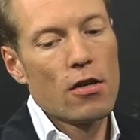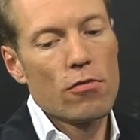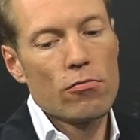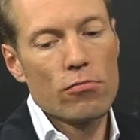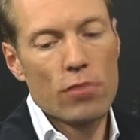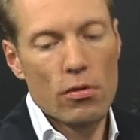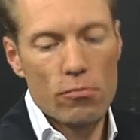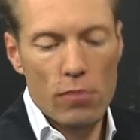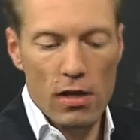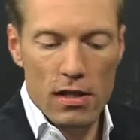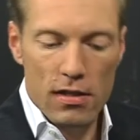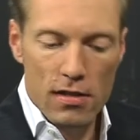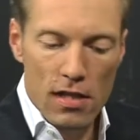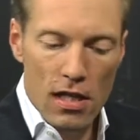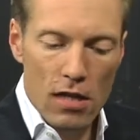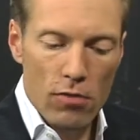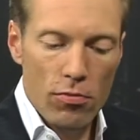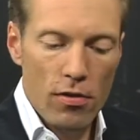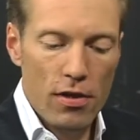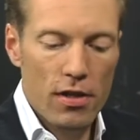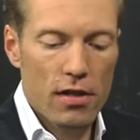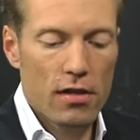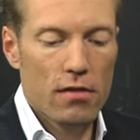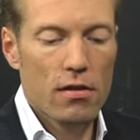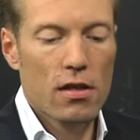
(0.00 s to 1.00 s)
when we deal
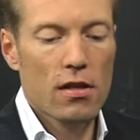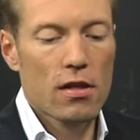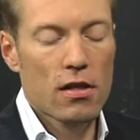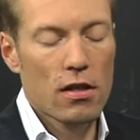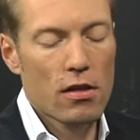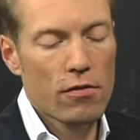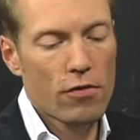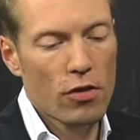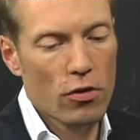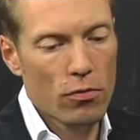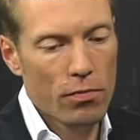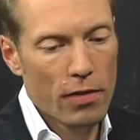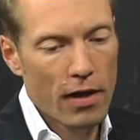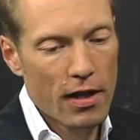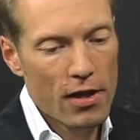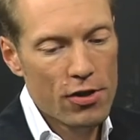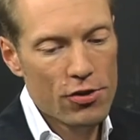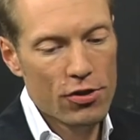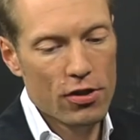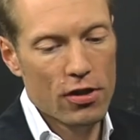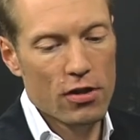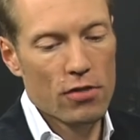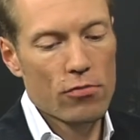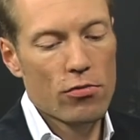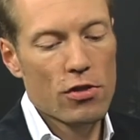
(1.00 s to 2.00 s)
with an individual
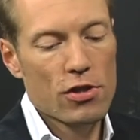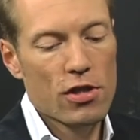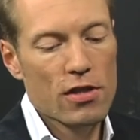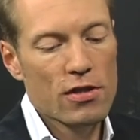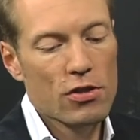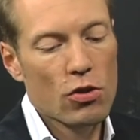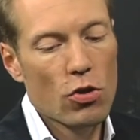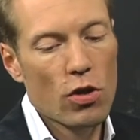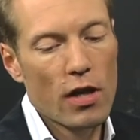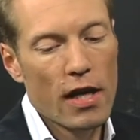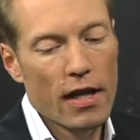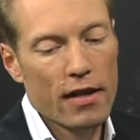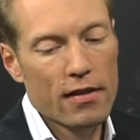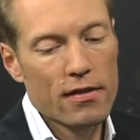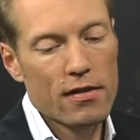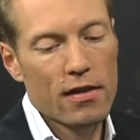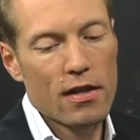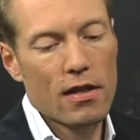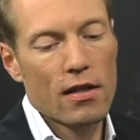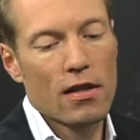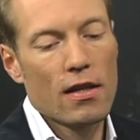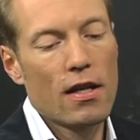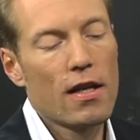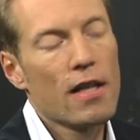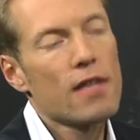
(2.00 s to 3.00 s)
patient, we're just
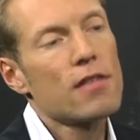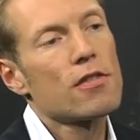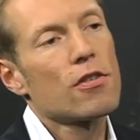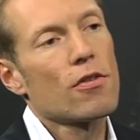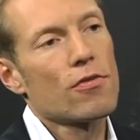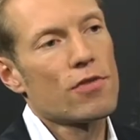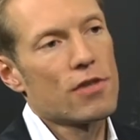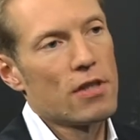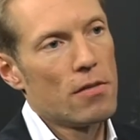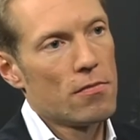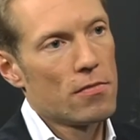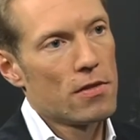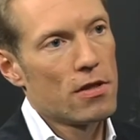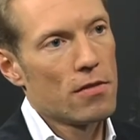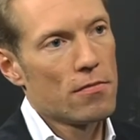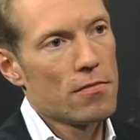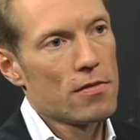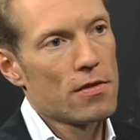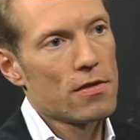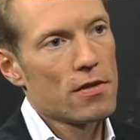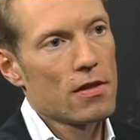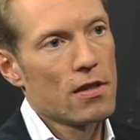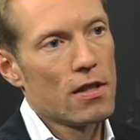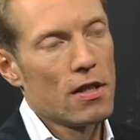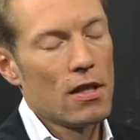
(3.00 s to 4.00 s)
collecting a list of
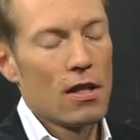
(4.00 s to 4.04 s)
symptoms